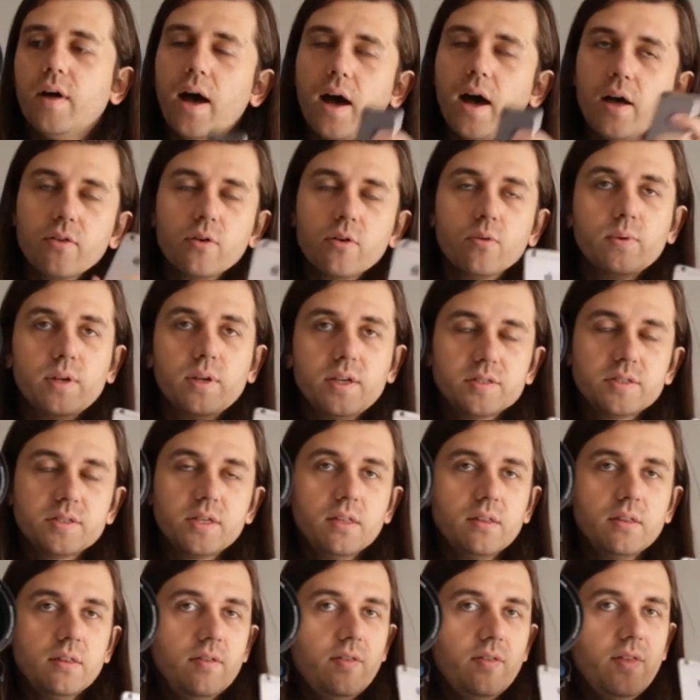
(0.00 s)
other
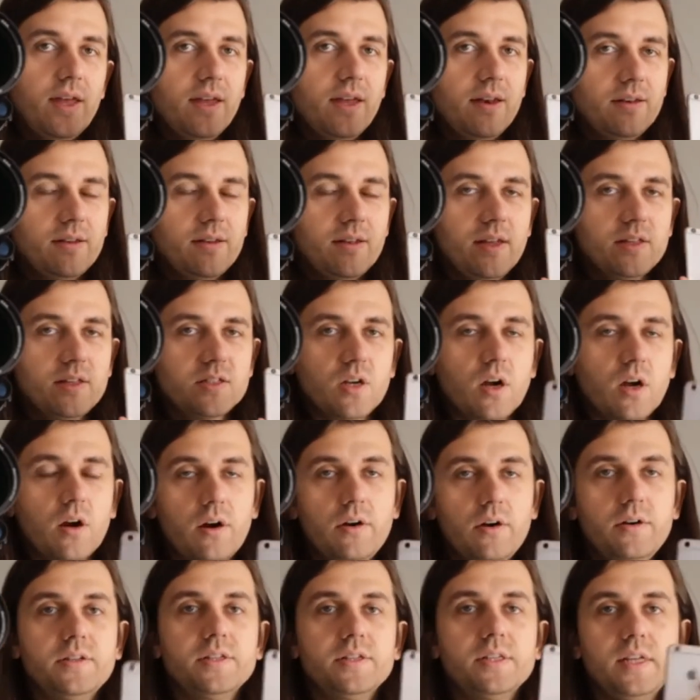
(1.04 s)
reason that it's
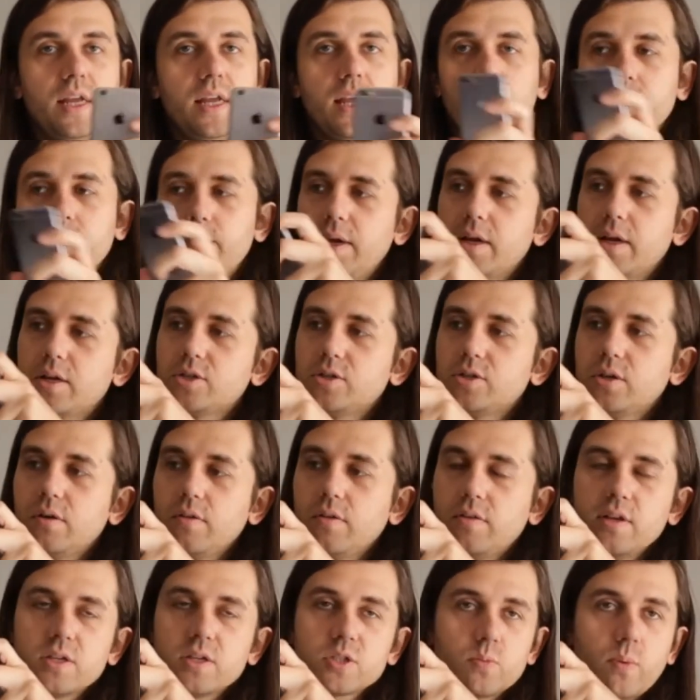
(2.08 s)
hard to take a
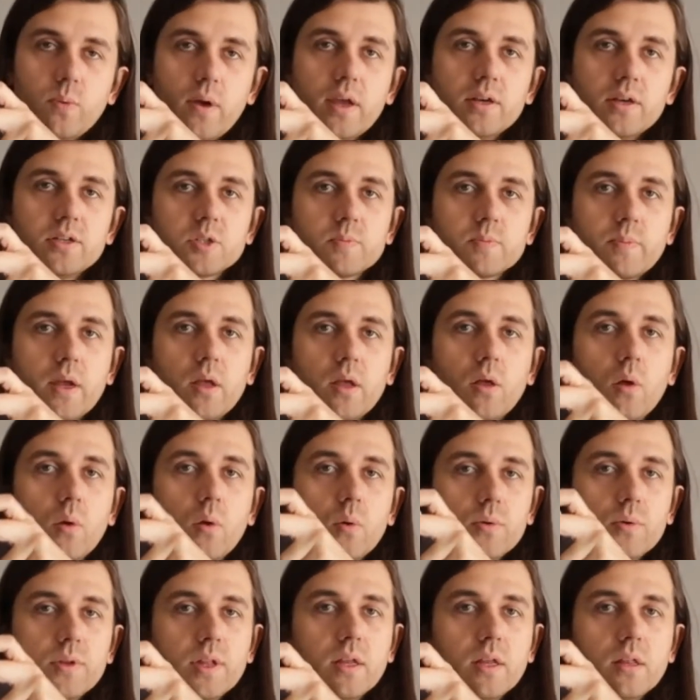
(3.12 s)
picture this way, just by
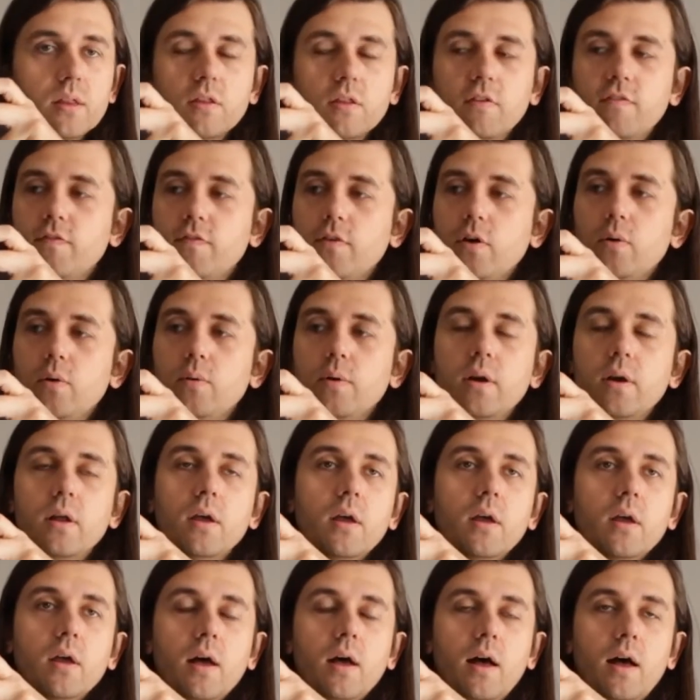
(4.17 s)
holding the phone
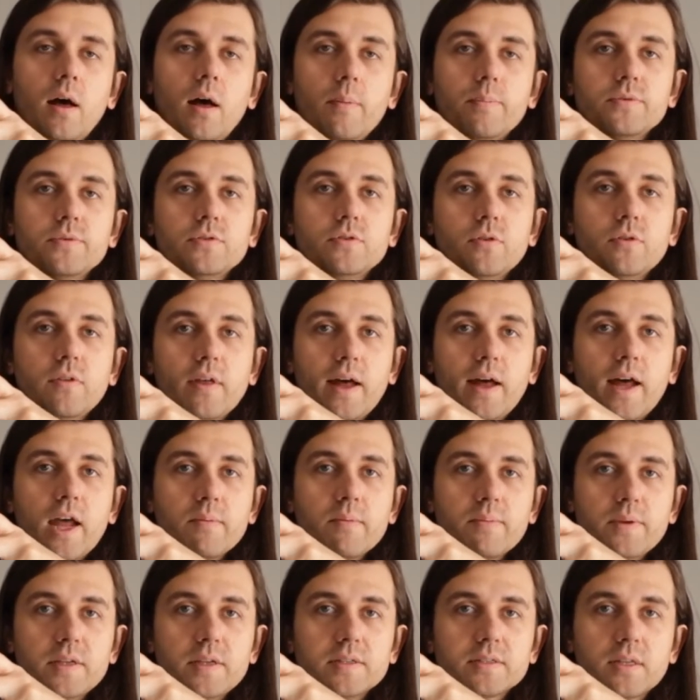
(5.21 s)
up to the
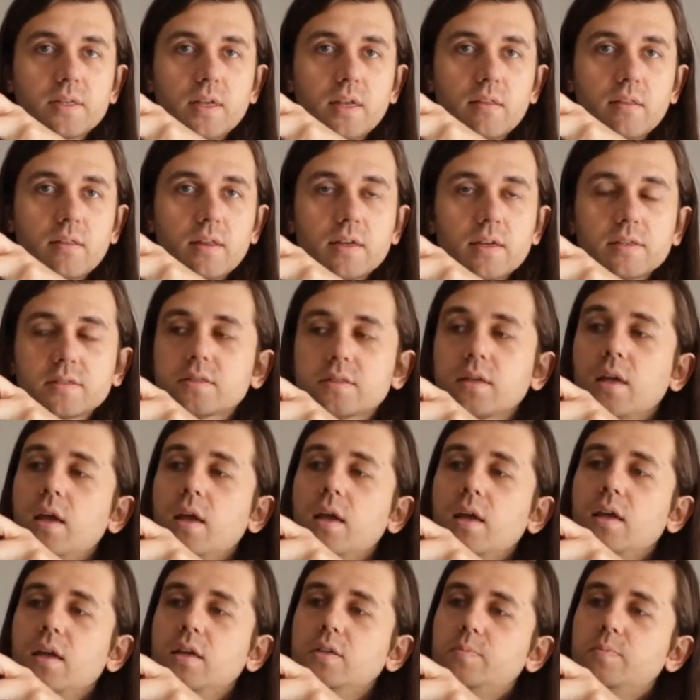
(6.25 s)
eyepiece like this,
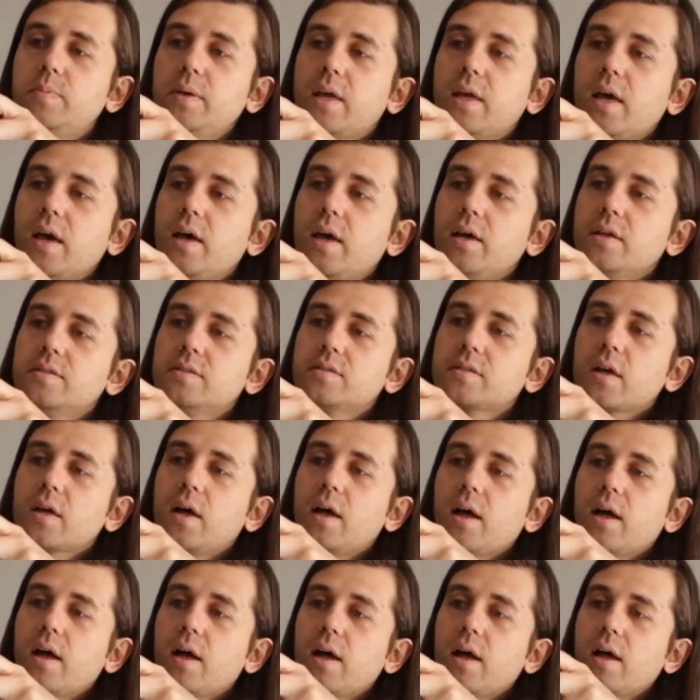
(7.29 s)
is because
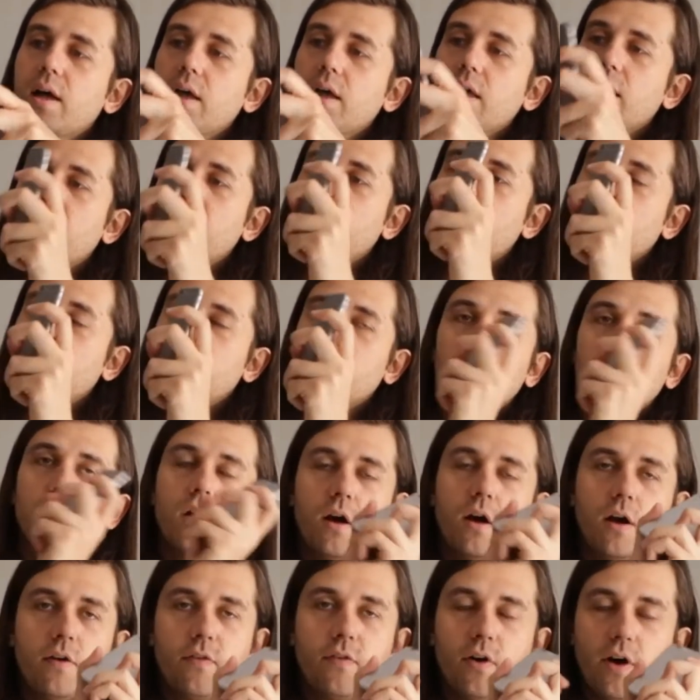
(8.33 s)
of
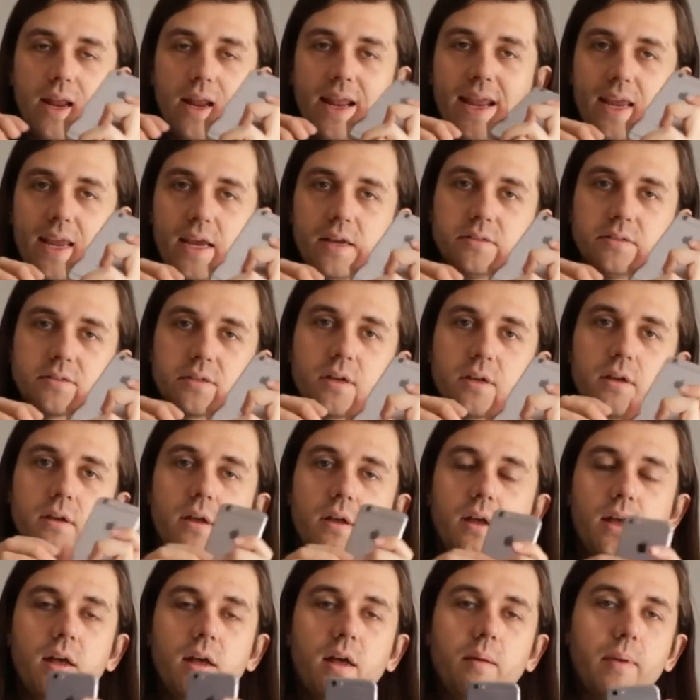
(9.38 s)
our hand
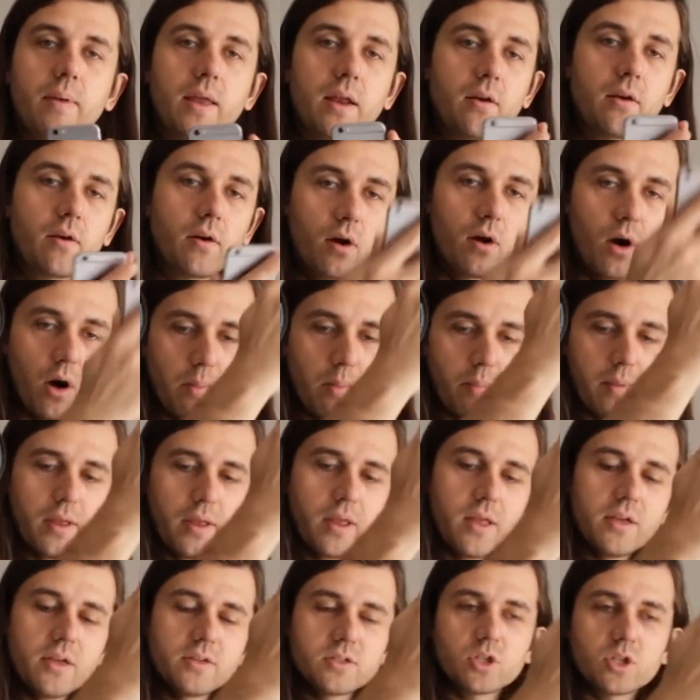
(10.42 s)
and our arm.
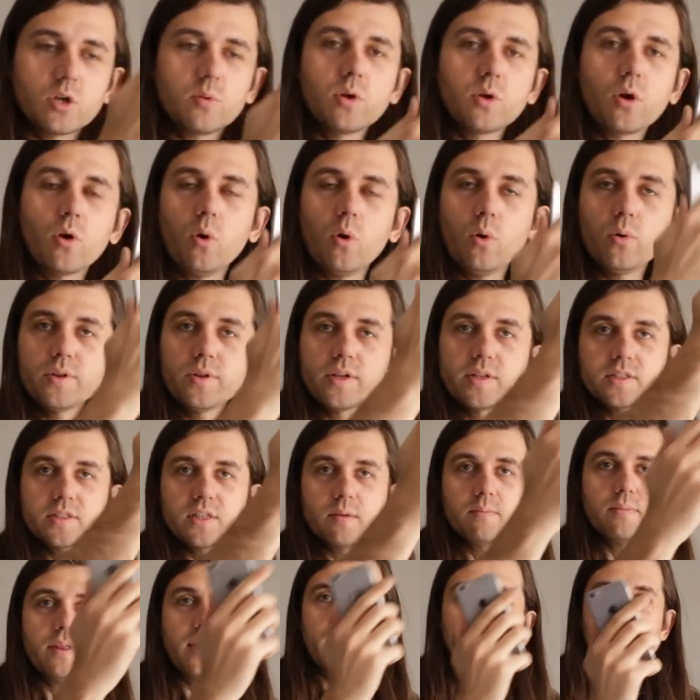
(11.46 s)
So when you're holding
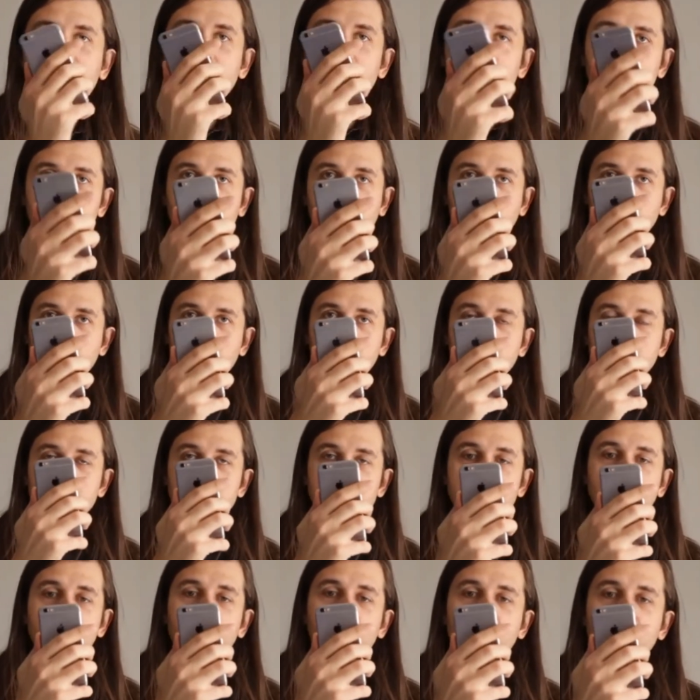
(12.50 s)
something out like
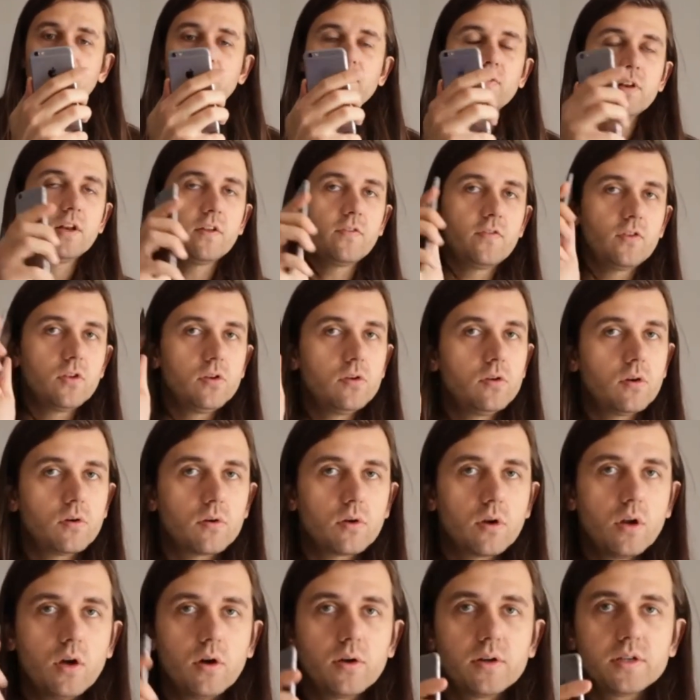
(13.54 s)
this, even if you
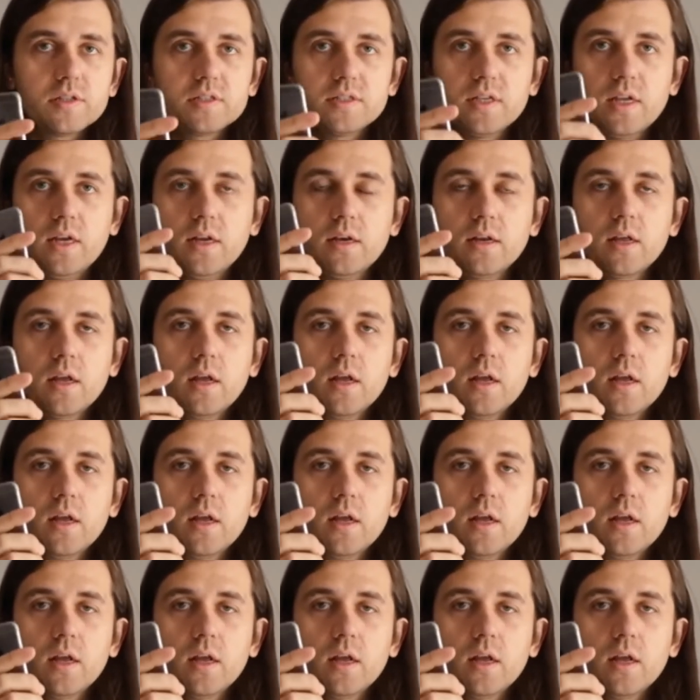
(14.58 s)
don't notice it,